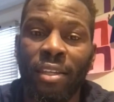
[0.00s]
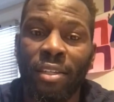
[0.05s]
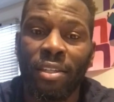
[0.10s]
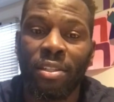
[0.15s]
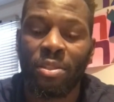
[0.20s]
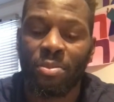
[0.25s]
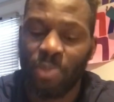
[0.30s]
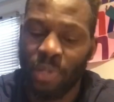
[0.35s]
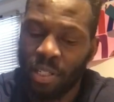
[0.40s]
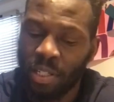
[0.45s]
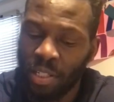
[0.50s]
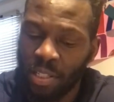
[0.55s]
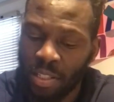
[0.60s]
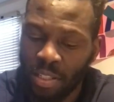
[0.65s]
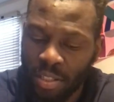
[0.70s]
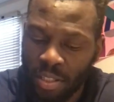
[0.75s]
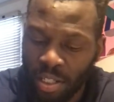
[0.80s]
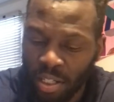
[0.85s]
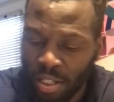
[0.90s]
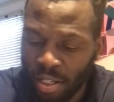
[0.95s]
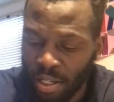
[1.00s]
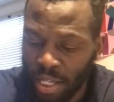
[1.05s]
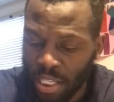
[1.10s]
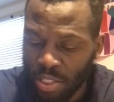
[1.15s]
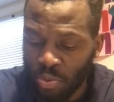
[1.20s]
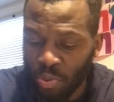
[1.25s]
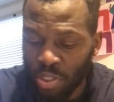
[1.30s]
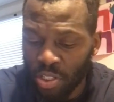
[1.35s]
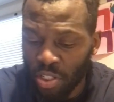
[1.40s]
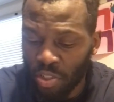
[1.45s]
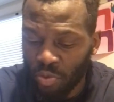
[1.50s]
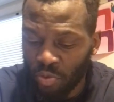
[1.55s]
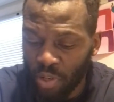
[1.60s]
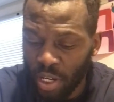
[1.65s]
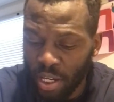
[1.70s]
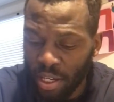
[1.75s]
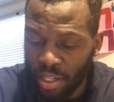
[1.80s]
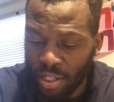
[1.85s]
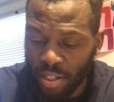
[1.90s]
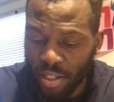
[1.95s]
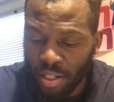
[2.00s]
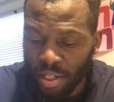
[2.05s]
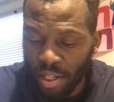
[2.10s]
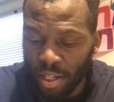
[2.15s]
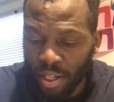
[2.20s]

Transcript: is, because as we just read